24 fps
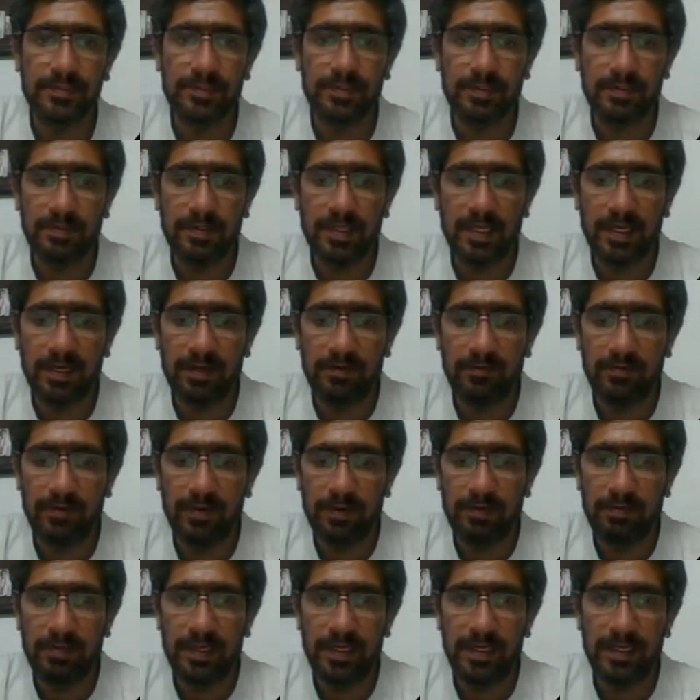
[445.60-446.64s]
So that
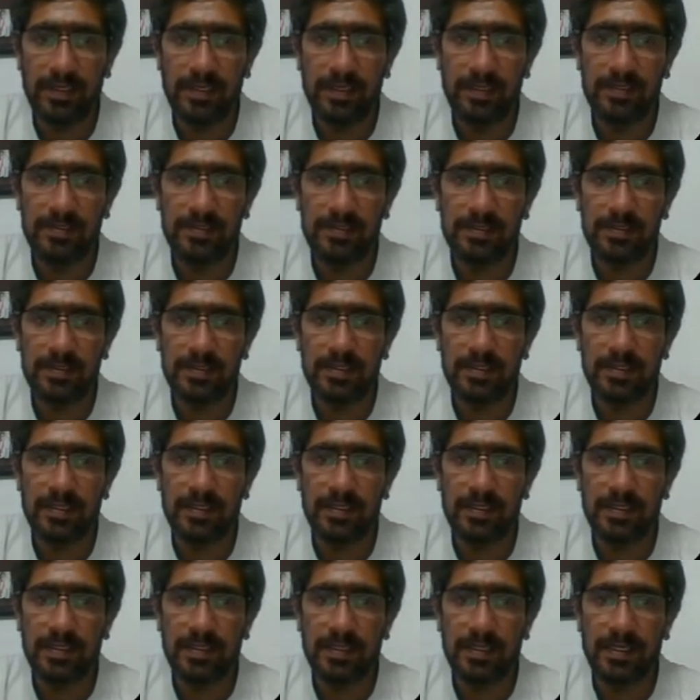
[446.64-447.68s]
would make this
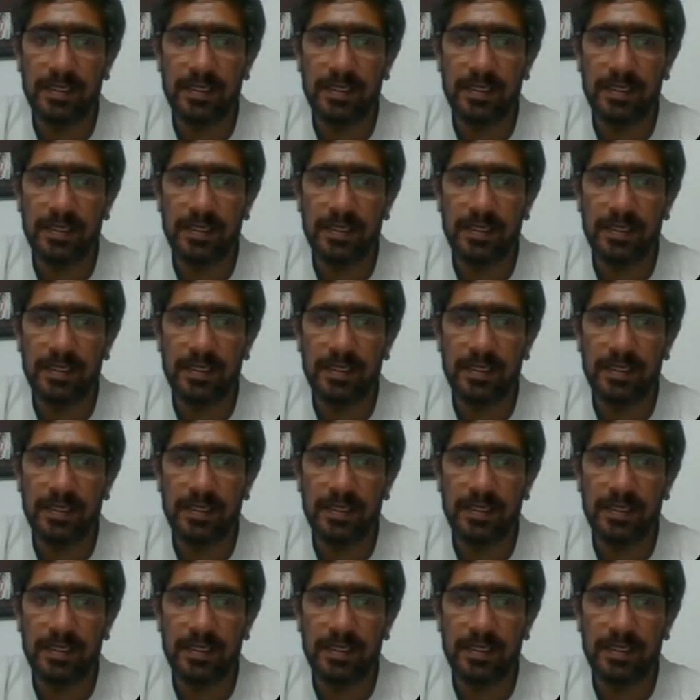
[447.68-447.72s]
a